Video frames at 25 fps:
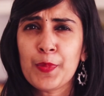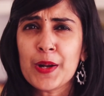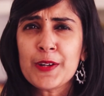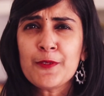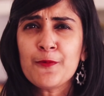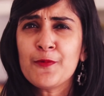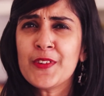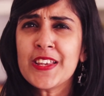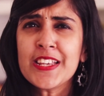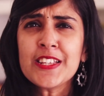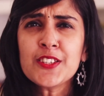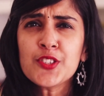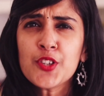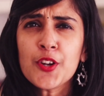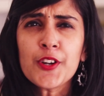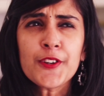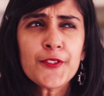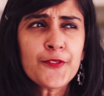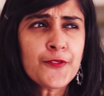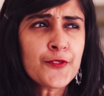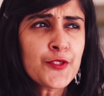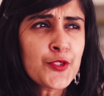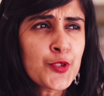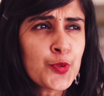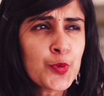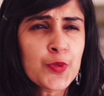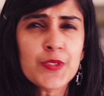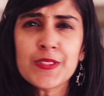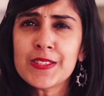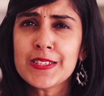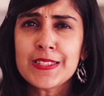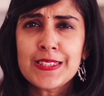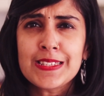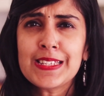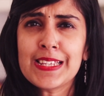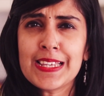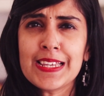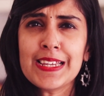But we sort of choose
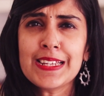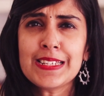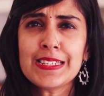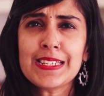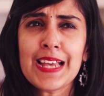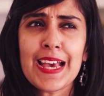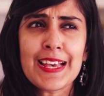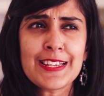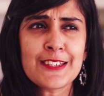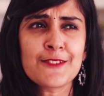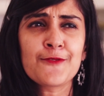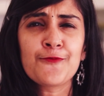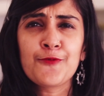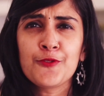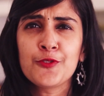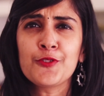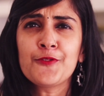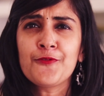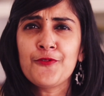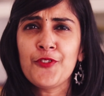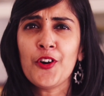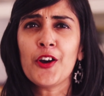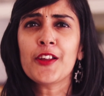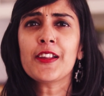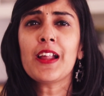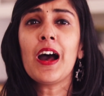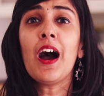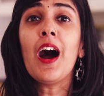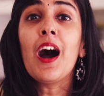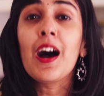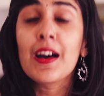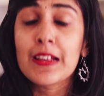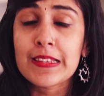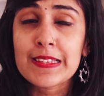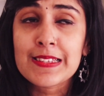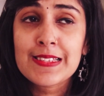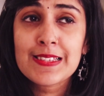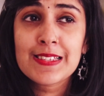to see it as food for
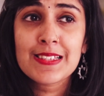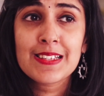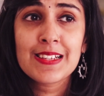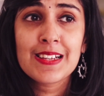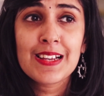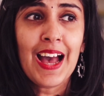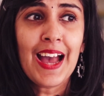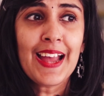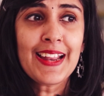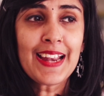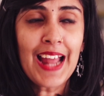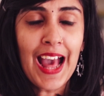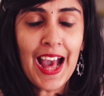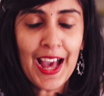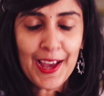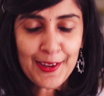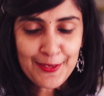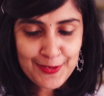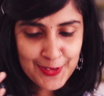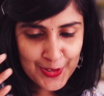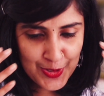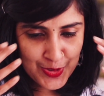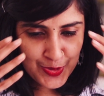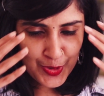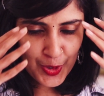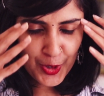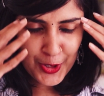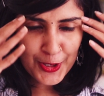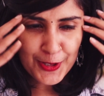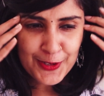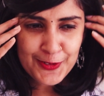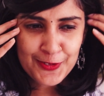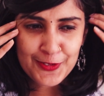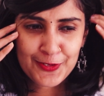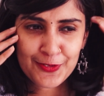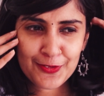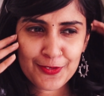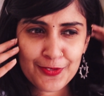us. And I've sort
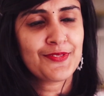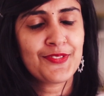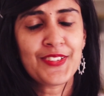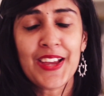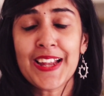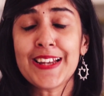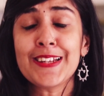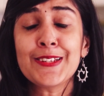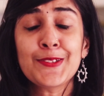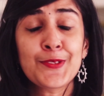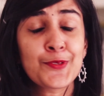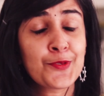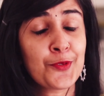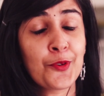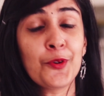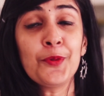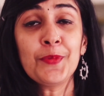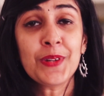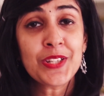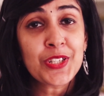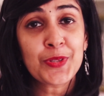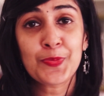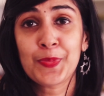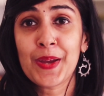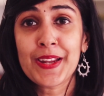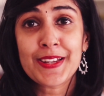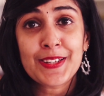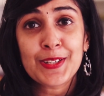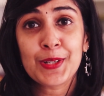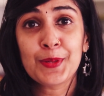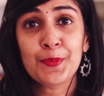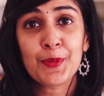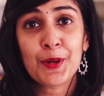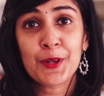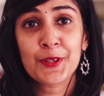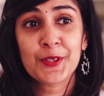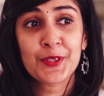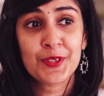of felt so much better
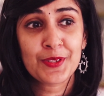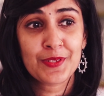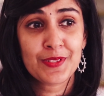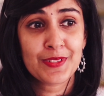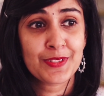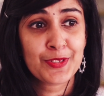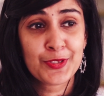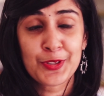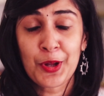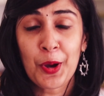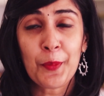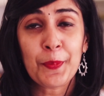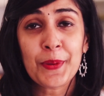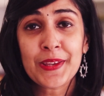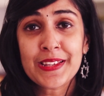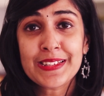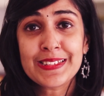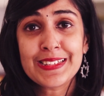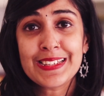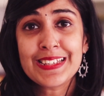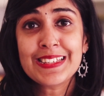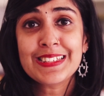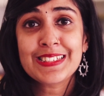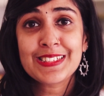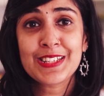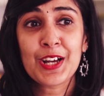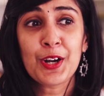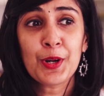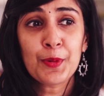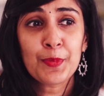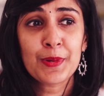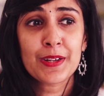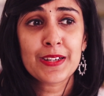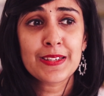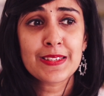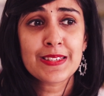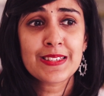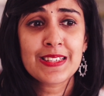about stopping these
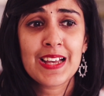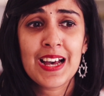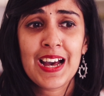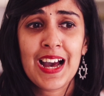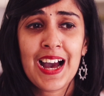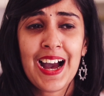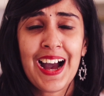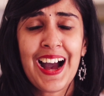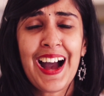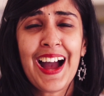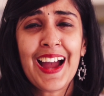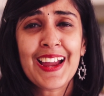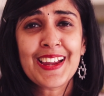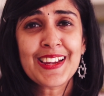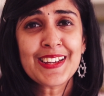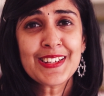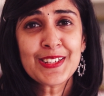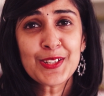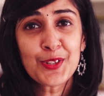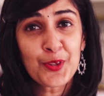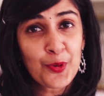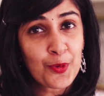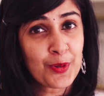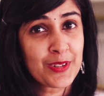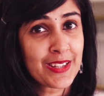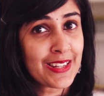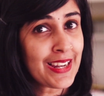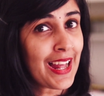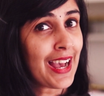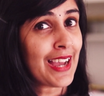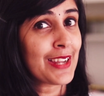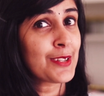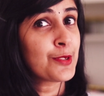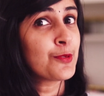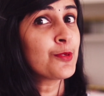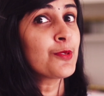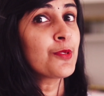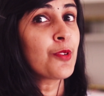now, because I know that
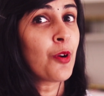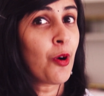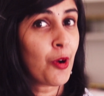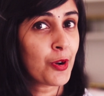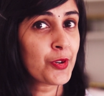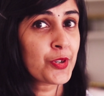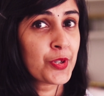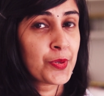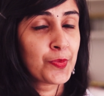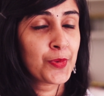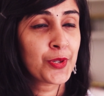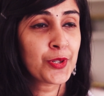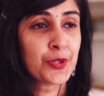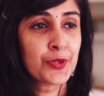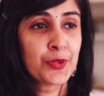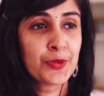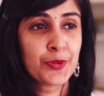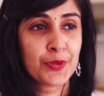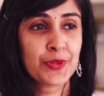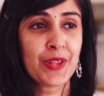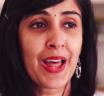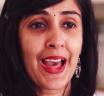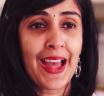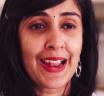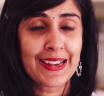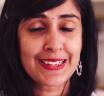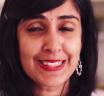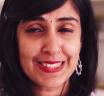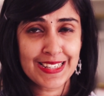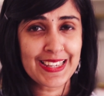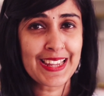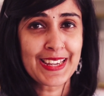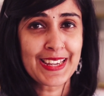I don't contribute to that